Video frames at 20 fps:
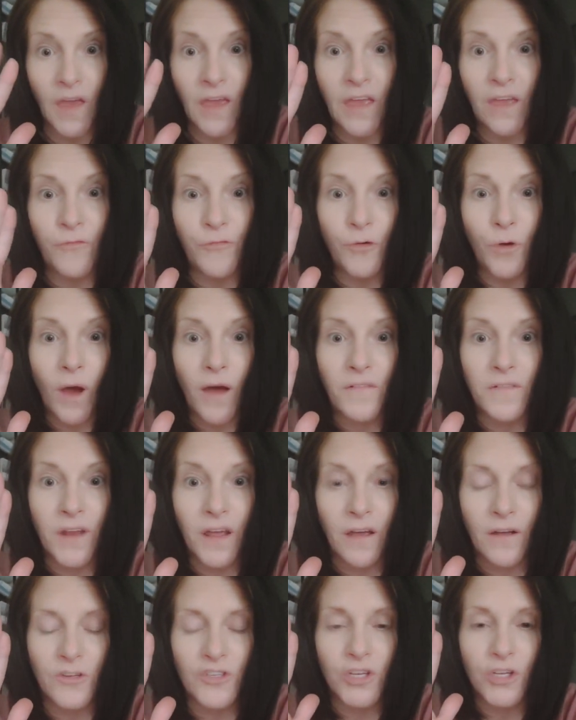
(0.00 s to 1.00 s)
If you have
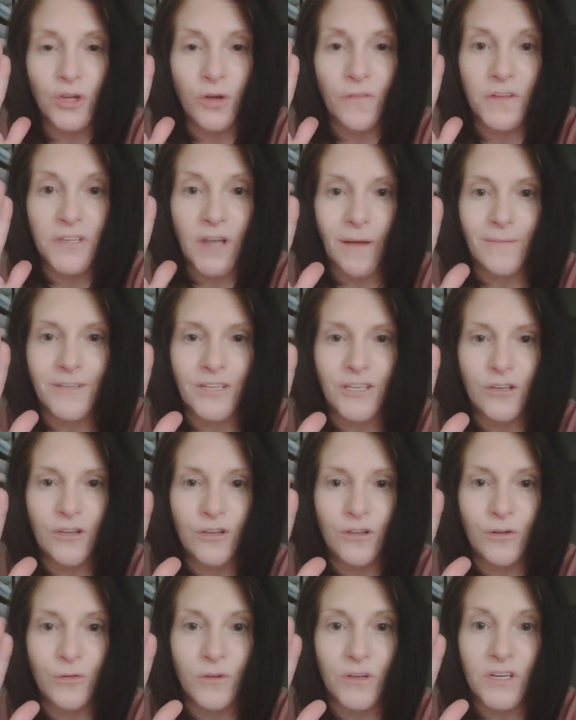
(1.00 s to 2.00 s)
nails and you've attempted
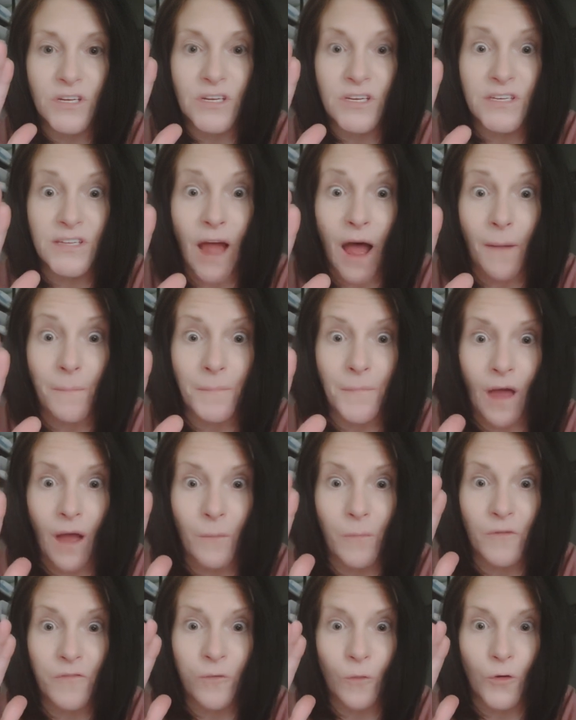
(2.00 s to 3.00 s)
to do this, stop
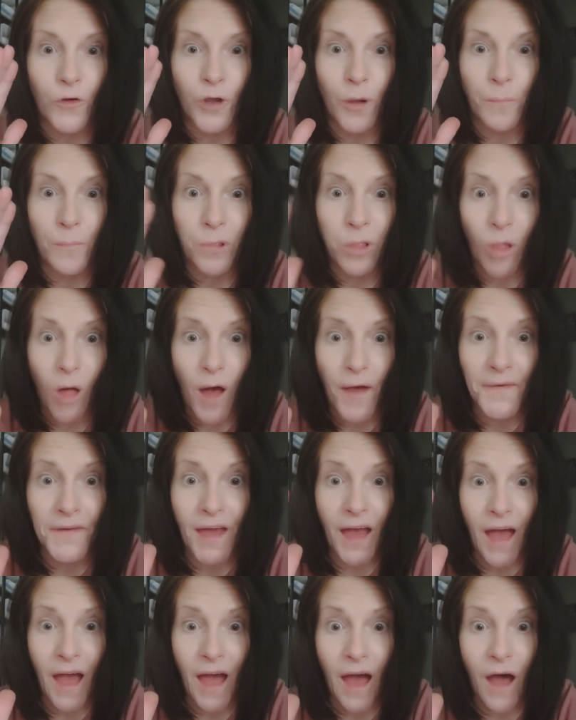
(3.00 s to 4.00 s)
now before you
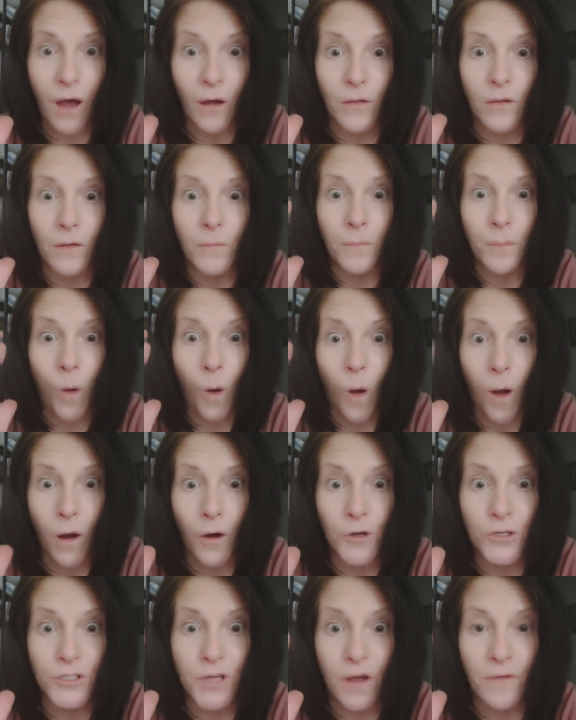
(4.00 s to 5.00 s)
pluck out
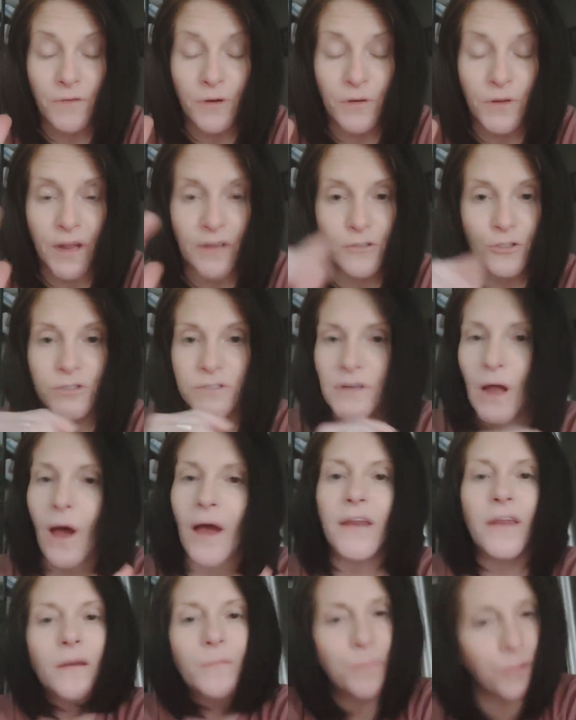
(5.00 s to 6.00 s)
parts of your dentures. Now,
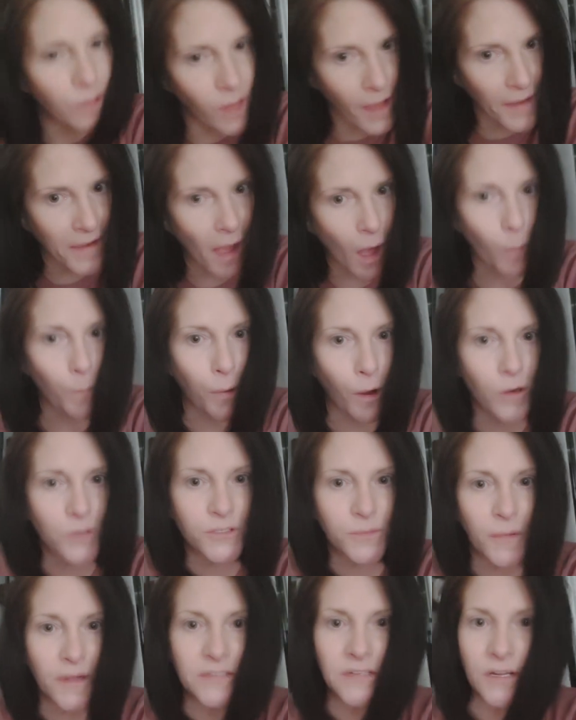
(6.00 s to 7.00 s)
I didn't pluck out
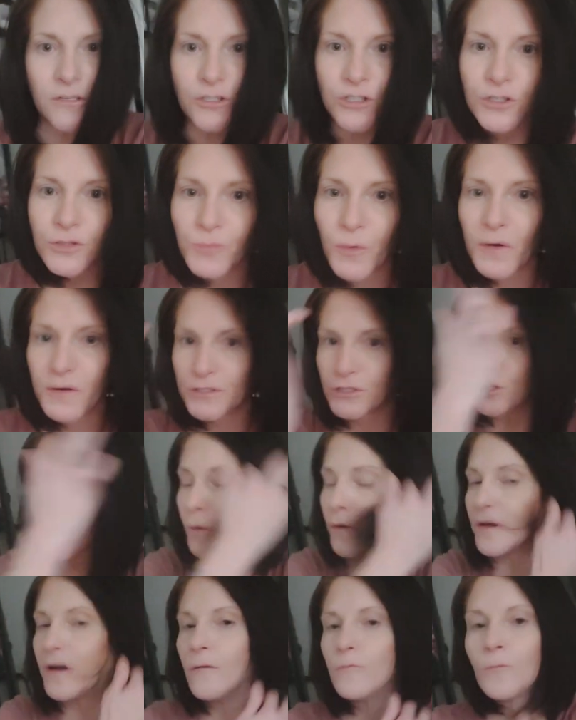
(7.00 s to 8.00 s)
parts of my dentures where it's
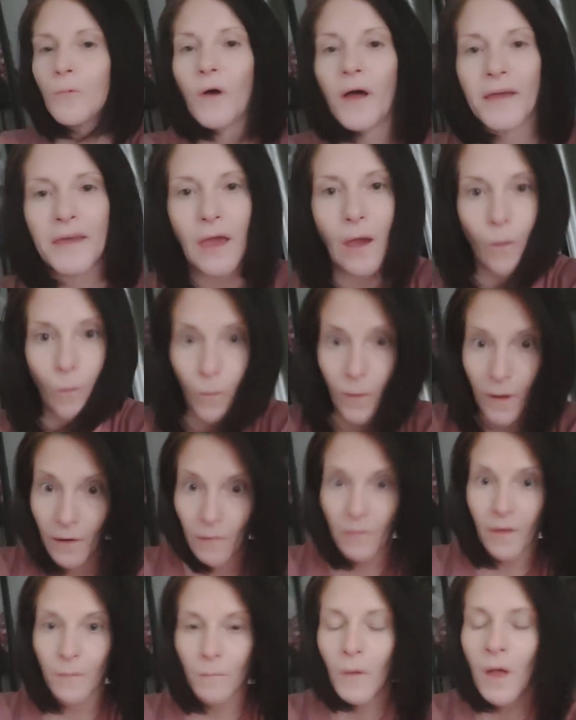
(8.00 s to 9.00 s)
so uncomfortable I can't
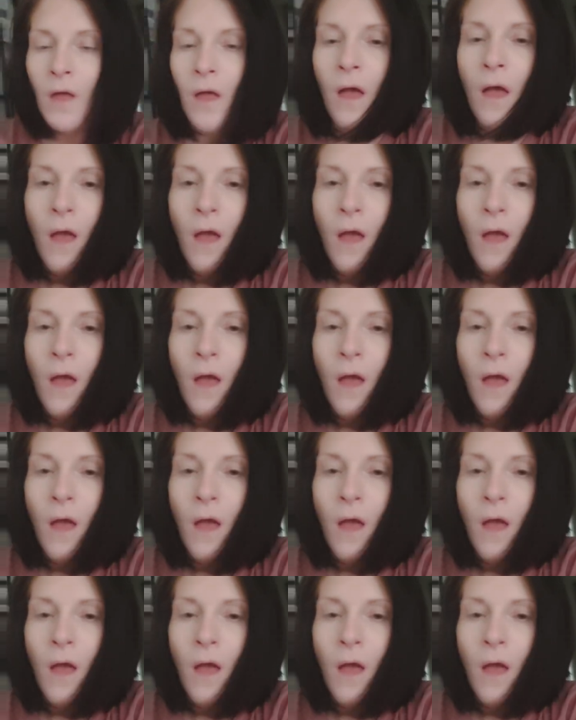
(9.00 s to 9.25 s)
wear them.